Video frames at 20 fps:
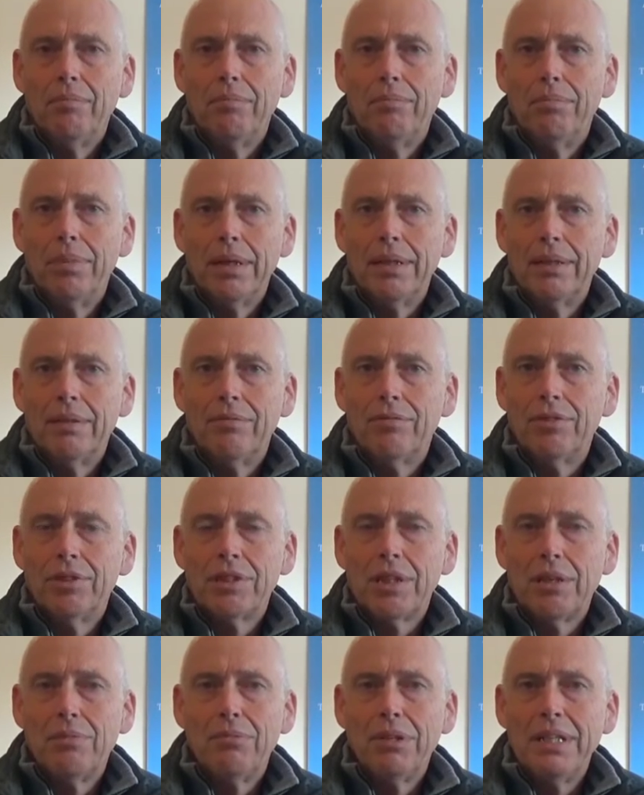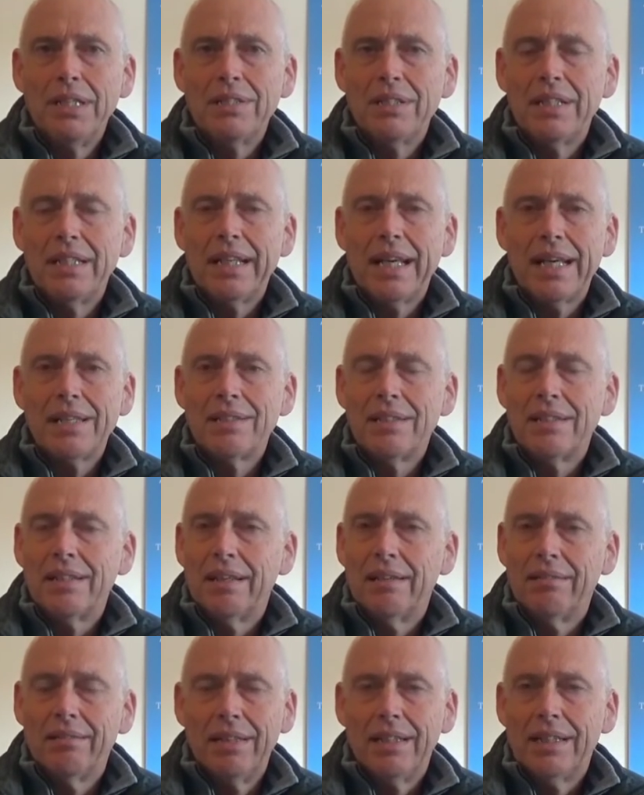But for some reason it
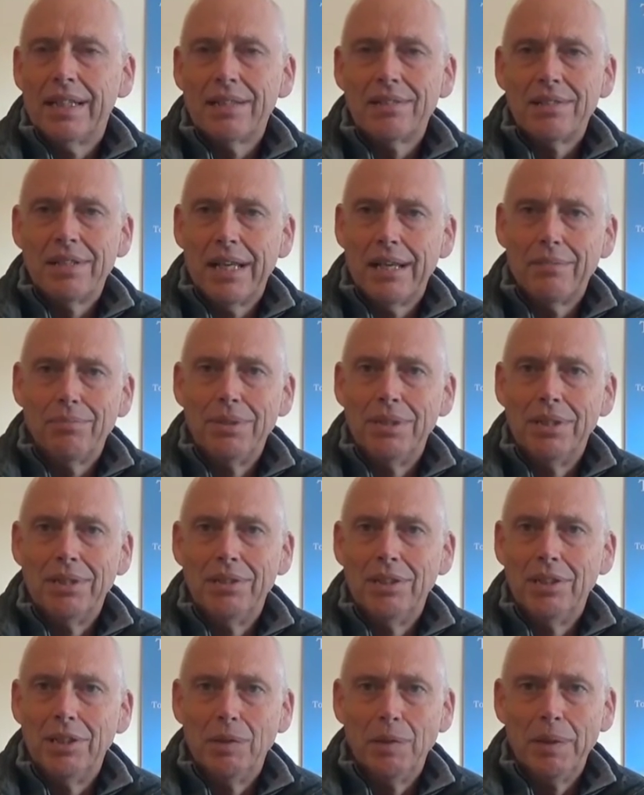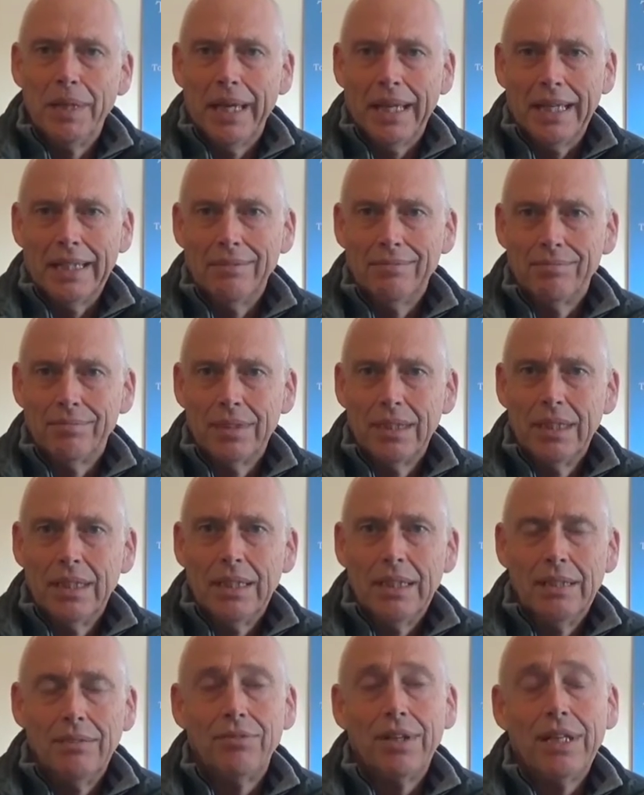hasn't happened in the UK.
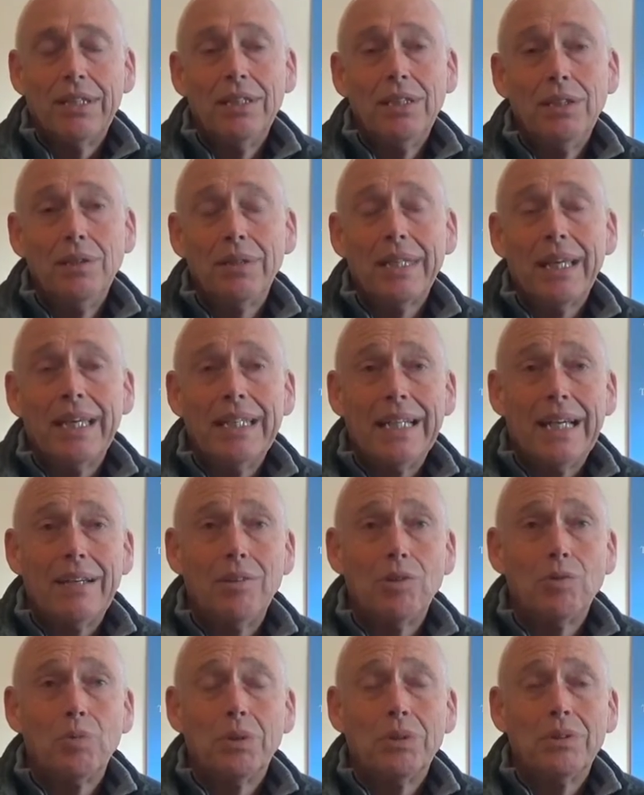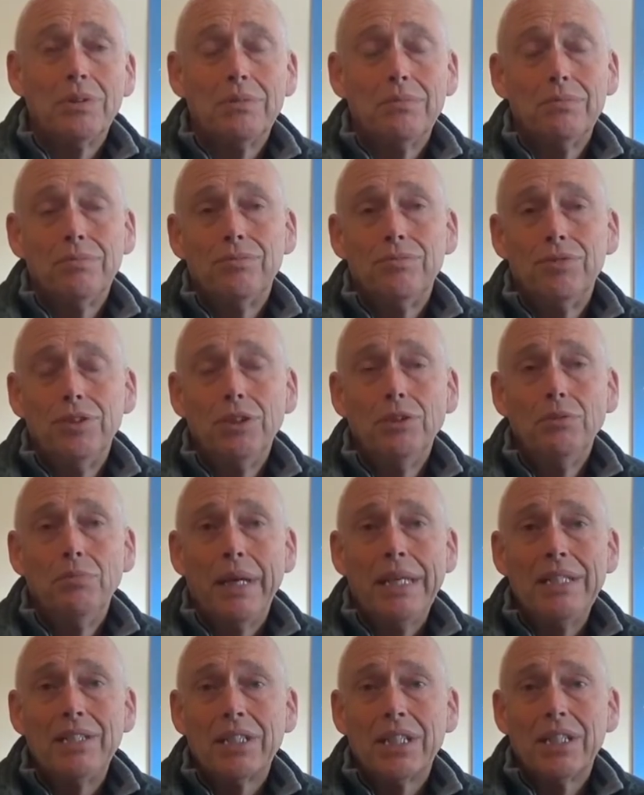In fact, the UK now is one of the few
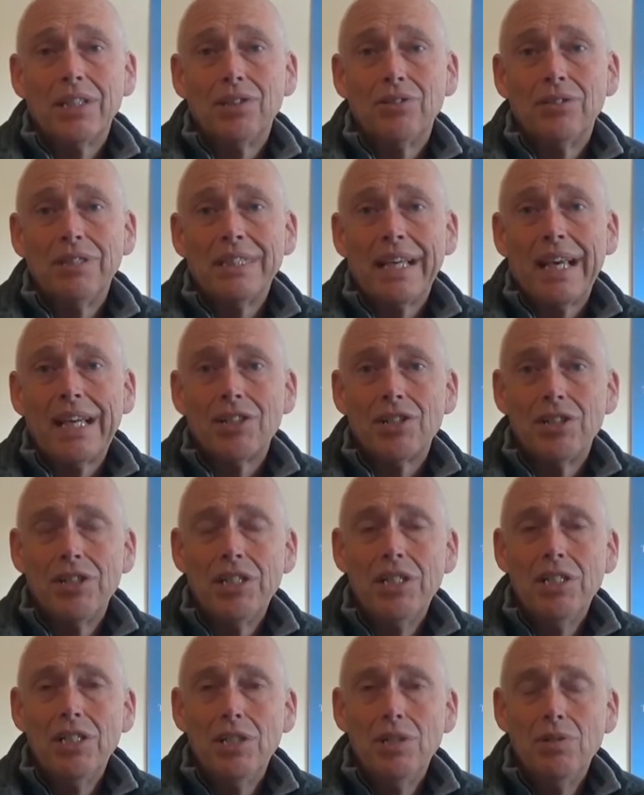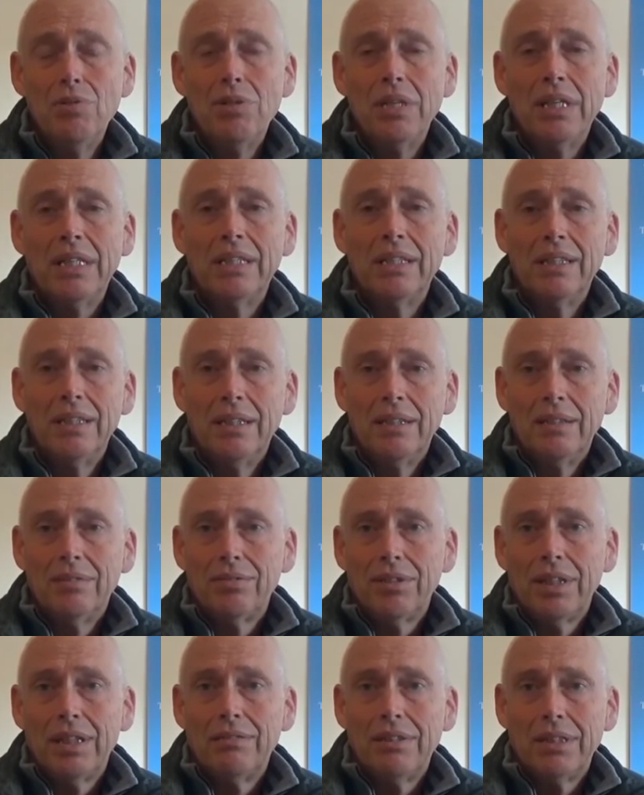major countries actually using
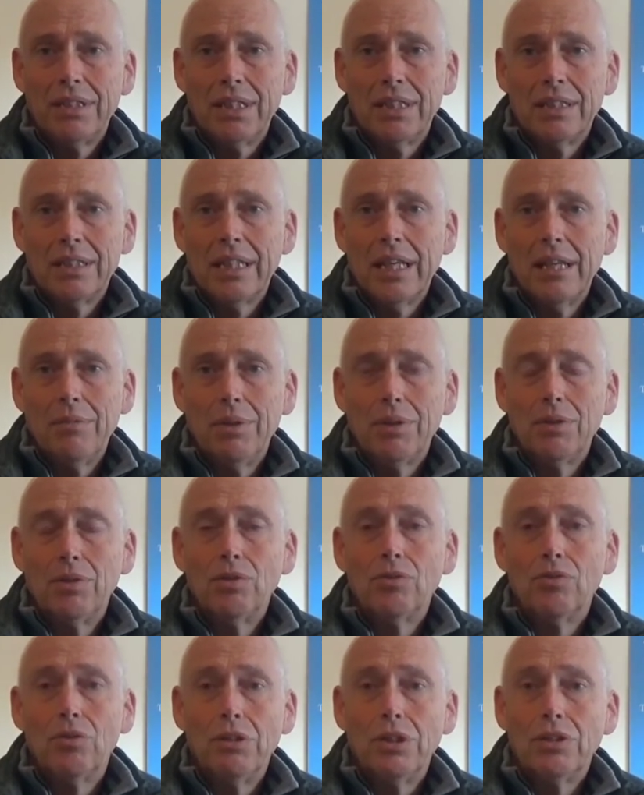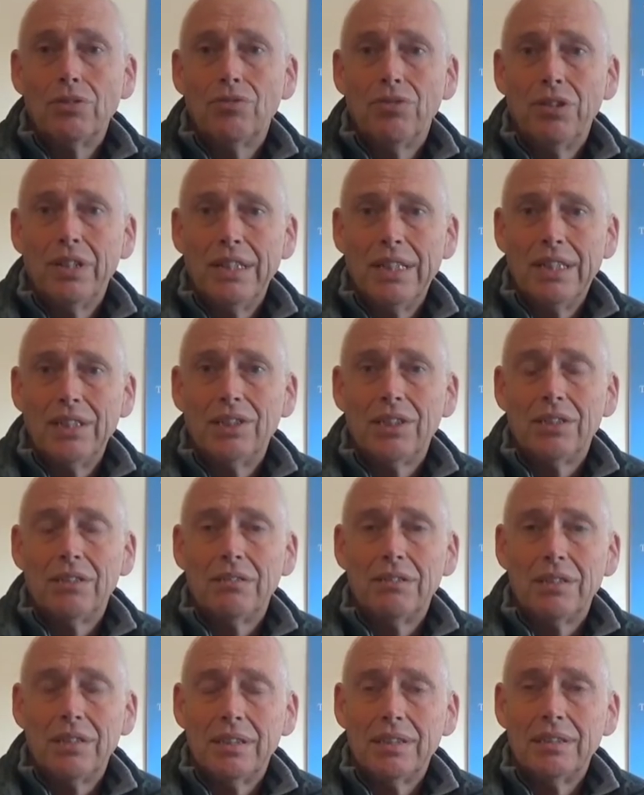fire retardant chemicals for its
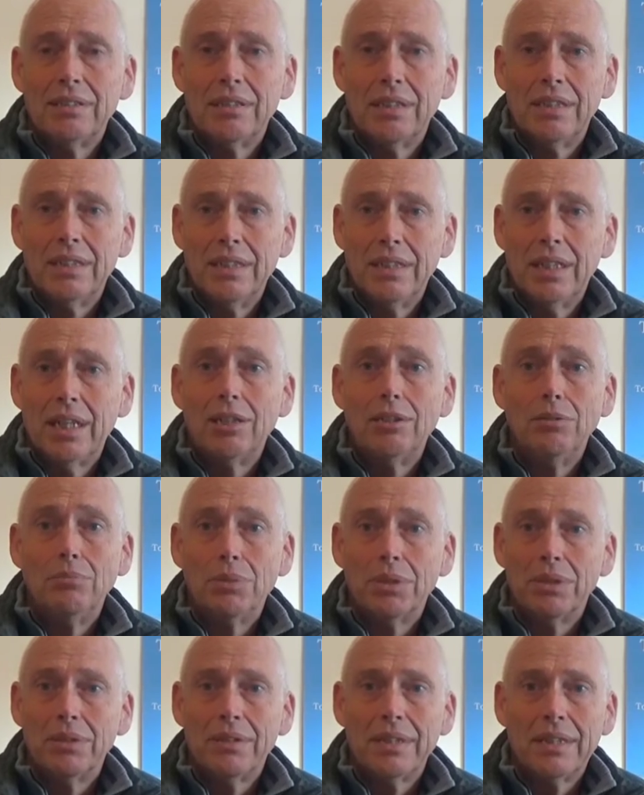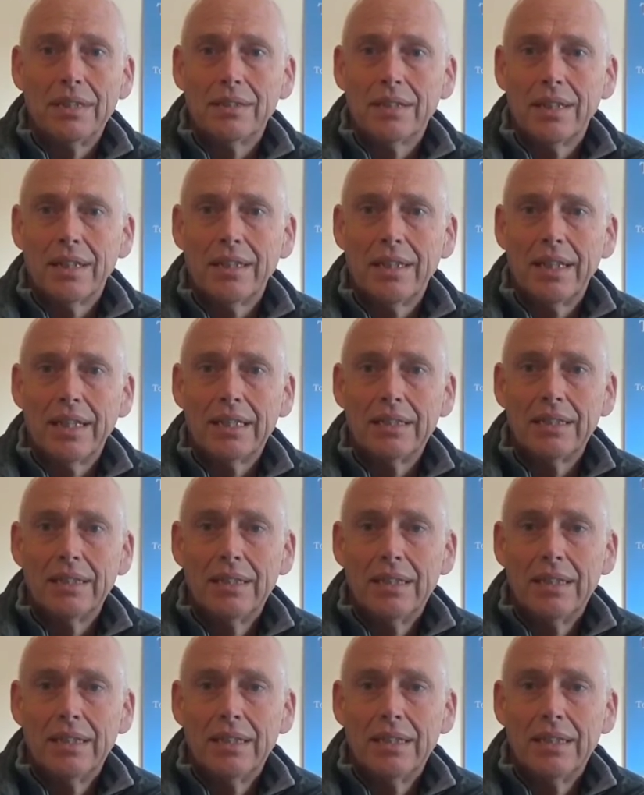furniture and in homes and things like that.